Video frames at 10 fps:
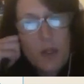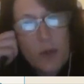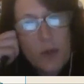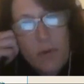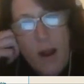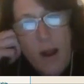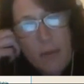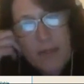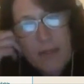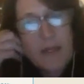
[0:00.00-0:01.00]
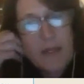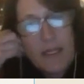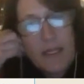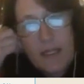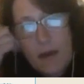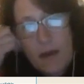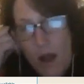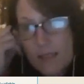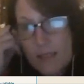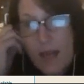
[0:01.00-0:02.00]
you're probably going to need to
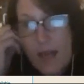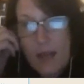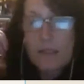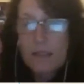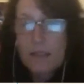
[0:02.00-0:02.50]
contact